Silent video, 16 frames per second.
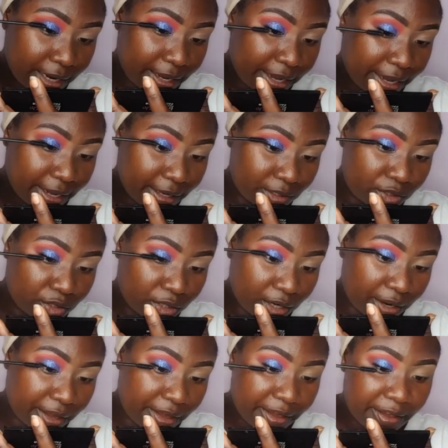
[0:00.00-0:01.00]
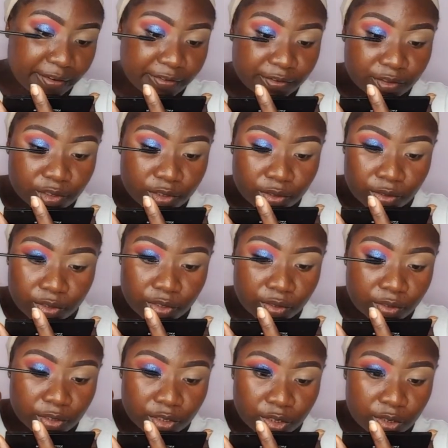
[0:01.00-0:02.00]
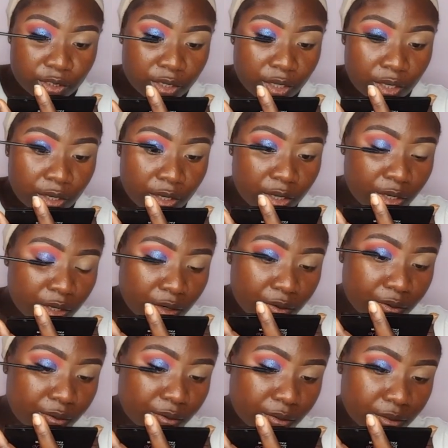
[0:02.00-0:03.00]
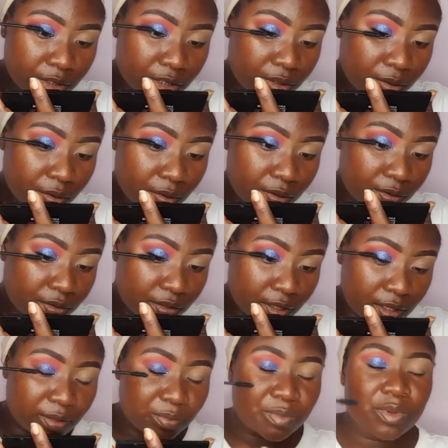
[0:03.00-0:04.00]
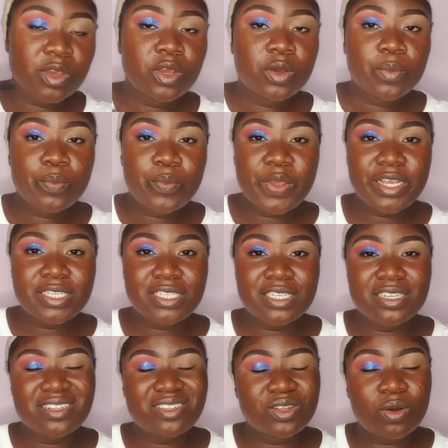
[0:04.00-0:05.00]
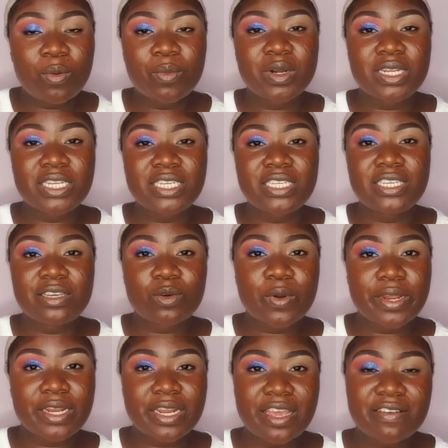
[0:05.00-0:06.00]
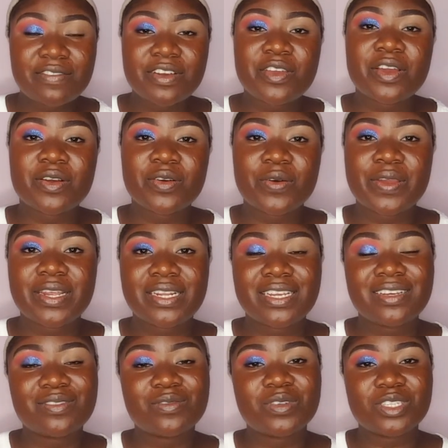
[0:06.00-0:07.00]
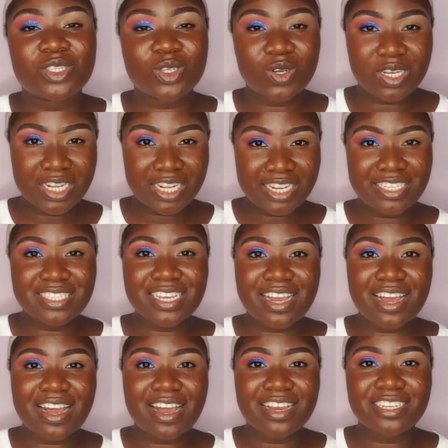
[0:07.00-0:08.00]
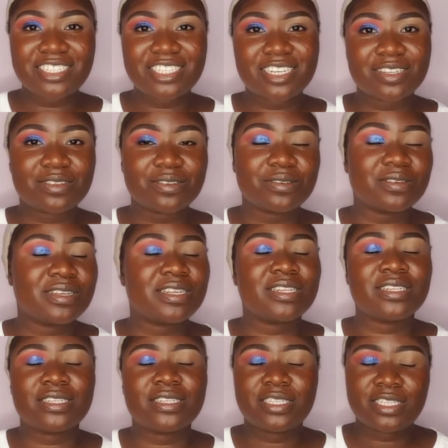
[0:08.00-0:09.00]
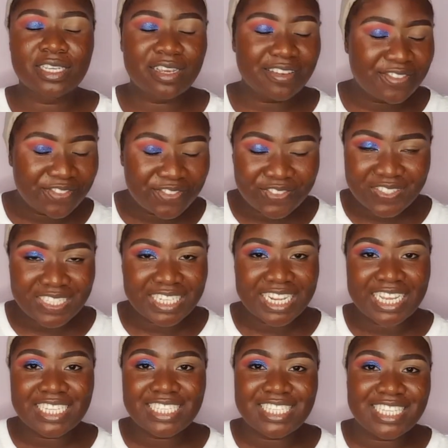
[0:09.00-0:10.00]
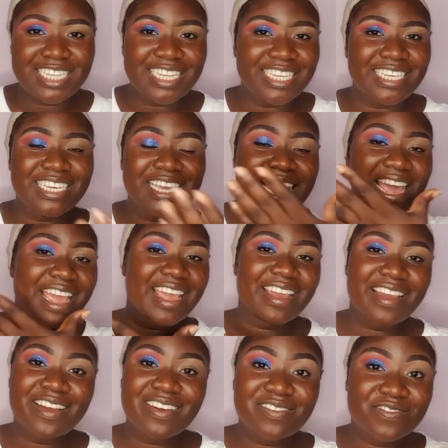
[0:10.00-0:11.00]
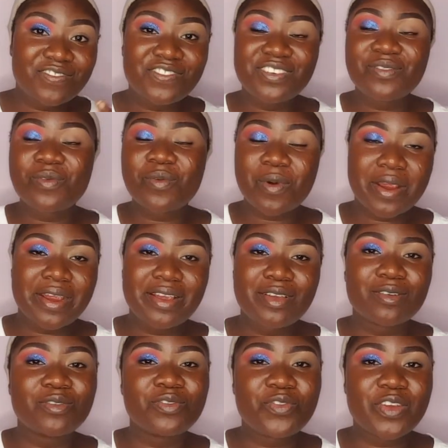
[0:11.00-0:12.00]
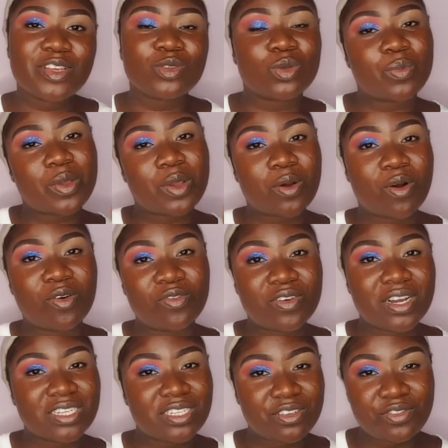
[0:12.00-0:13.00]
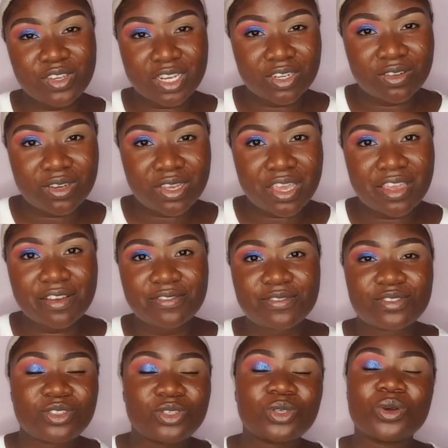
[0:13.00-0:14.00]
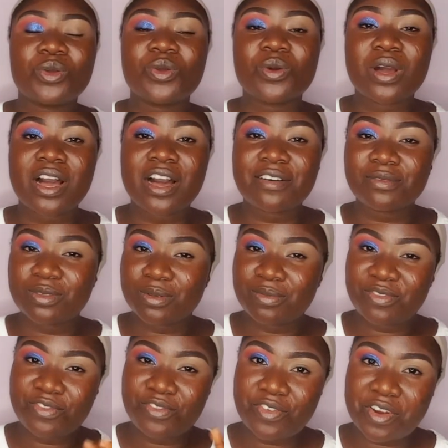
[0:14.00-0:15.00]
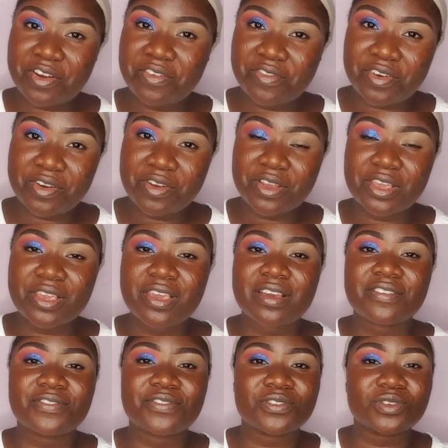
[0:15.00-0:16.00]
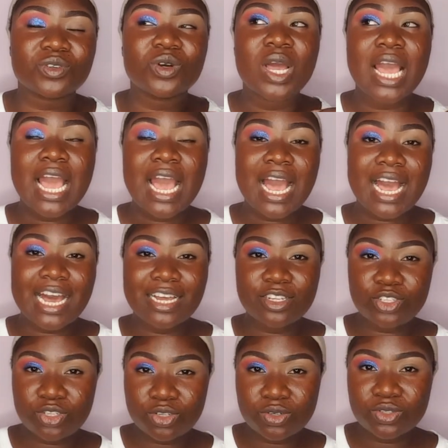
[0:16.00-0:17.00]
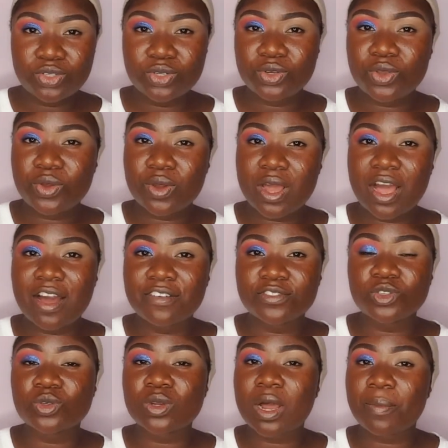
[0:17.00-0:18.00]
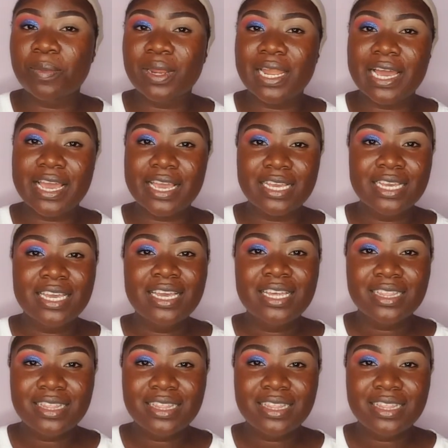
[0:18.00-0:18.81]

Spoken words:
like extra careful, so you don't ruin the whole thing. Basically, normally whenever you're going in with your glitter eyeshadow, definitely everywhere your face will be covered if you're not careful, so you have to be very, very careful. And also you have to apply